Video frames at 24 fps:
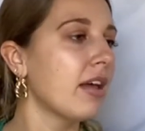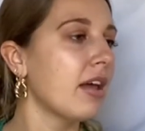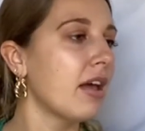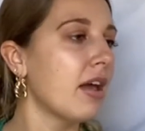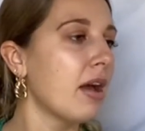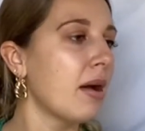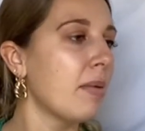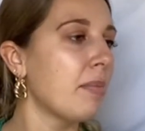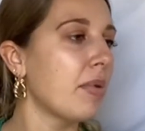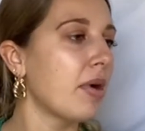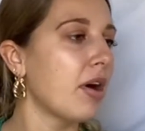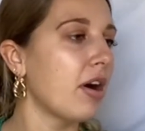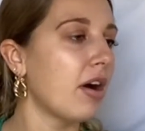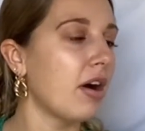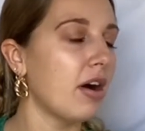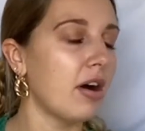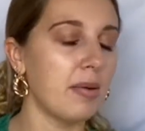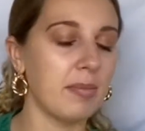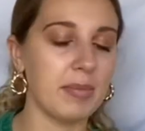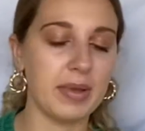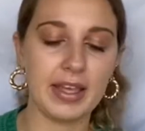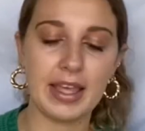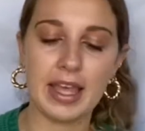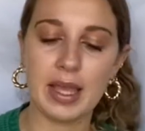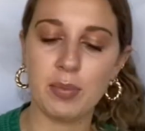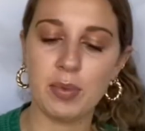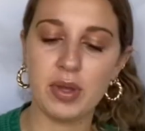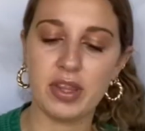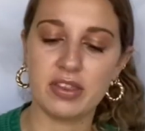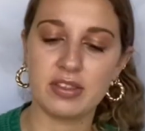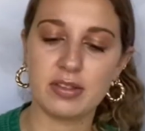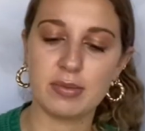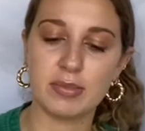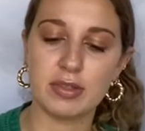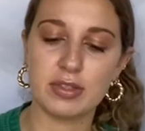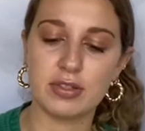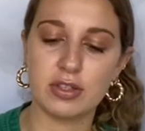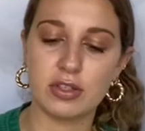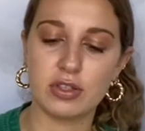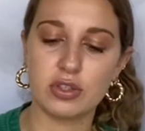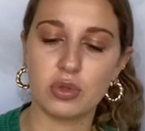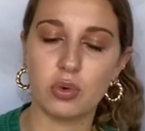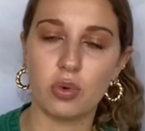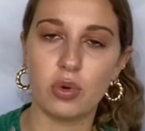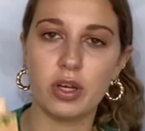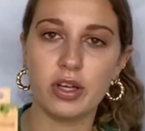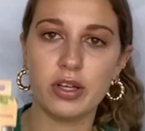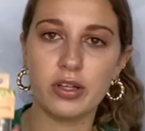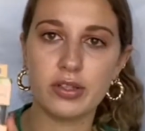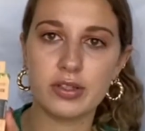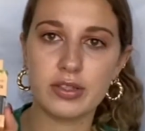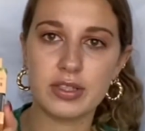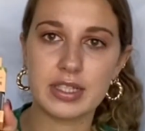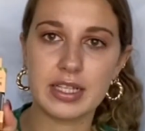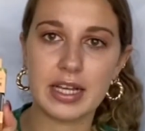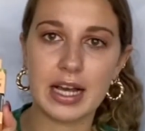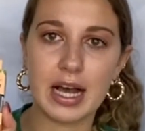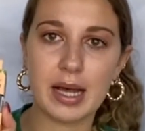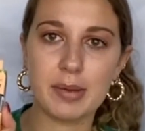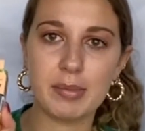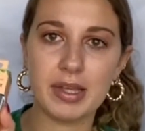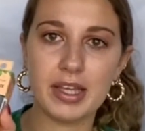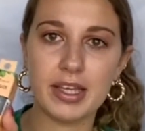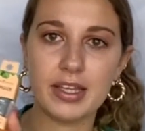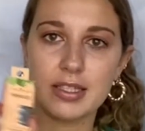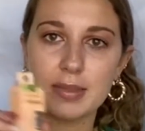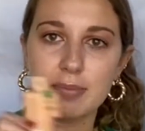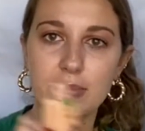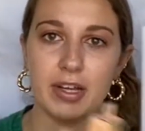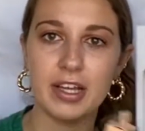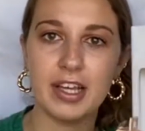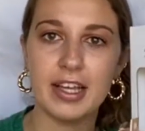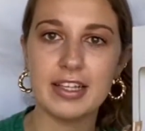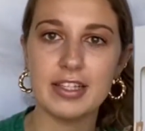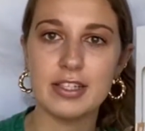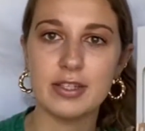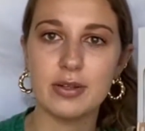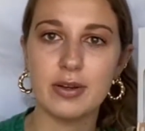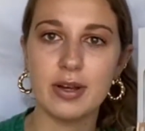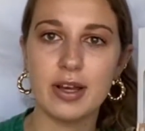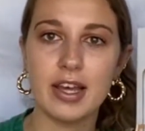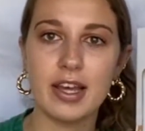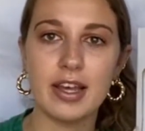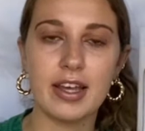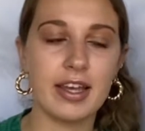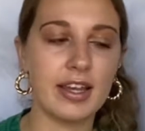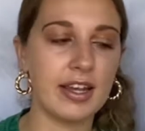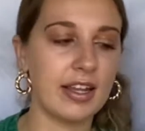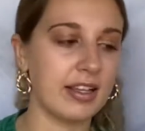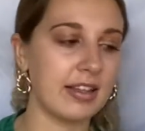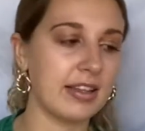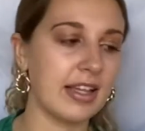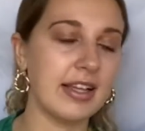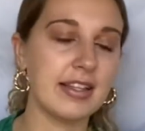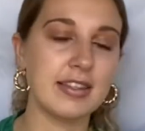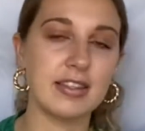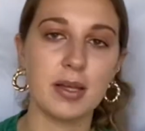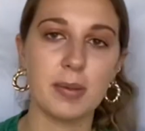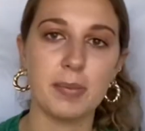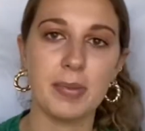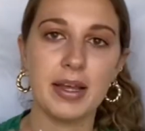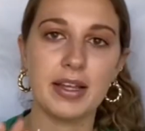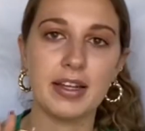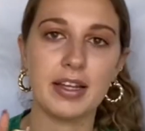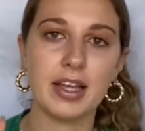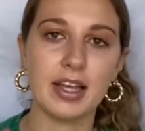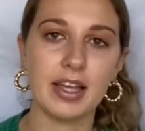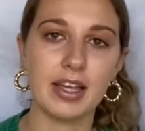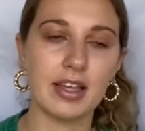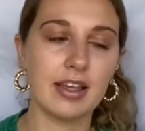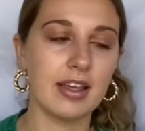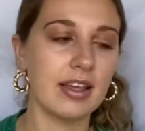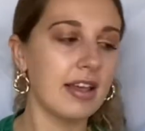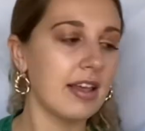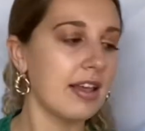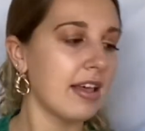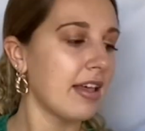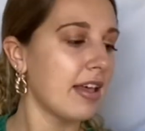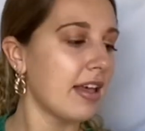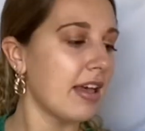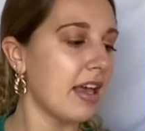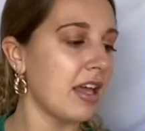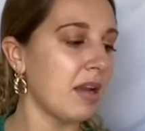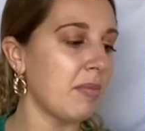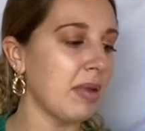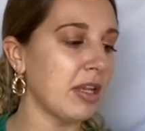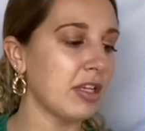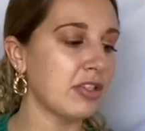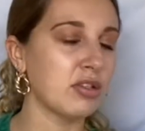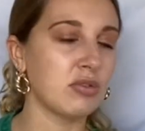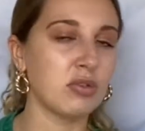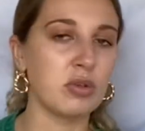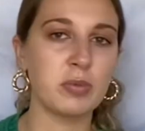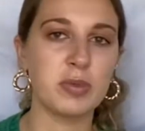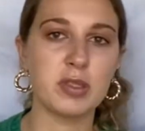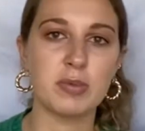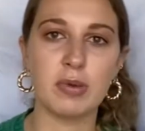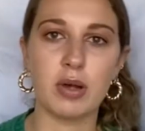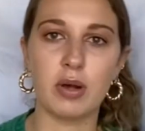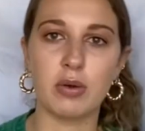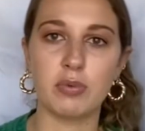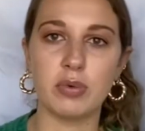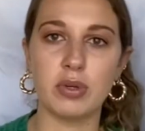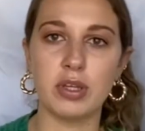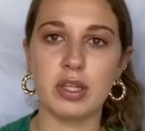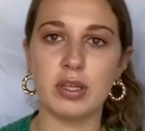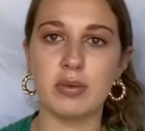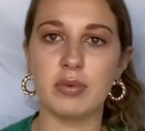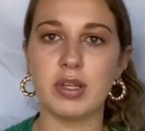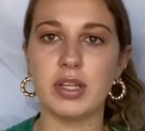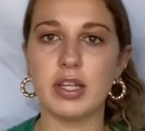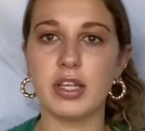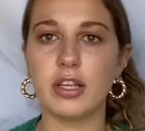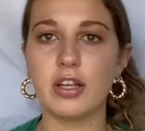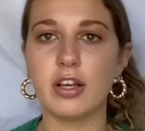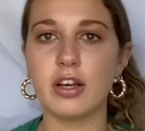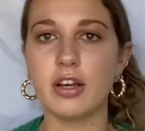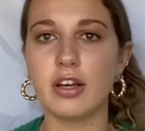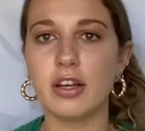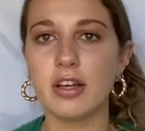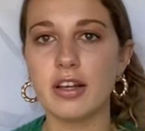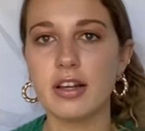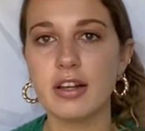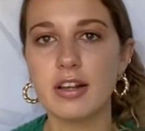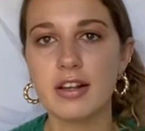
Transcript: But um, it came with some essential oils he got me to put into it and it lights up at night and makes your room smell really, really good.